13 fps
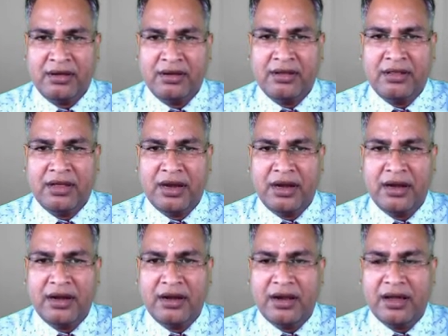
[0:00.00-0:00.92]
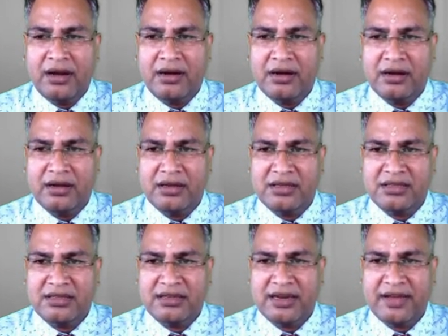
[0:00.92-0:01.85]
The entire tree
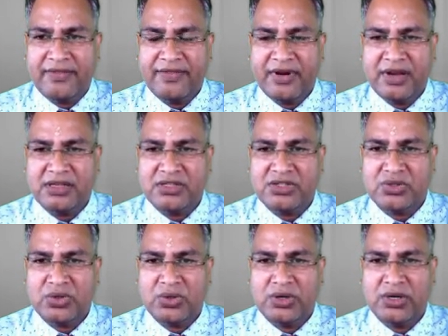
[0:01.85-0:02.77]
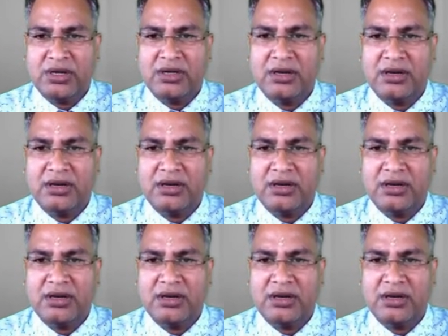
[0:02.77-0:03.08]
is referenced through it.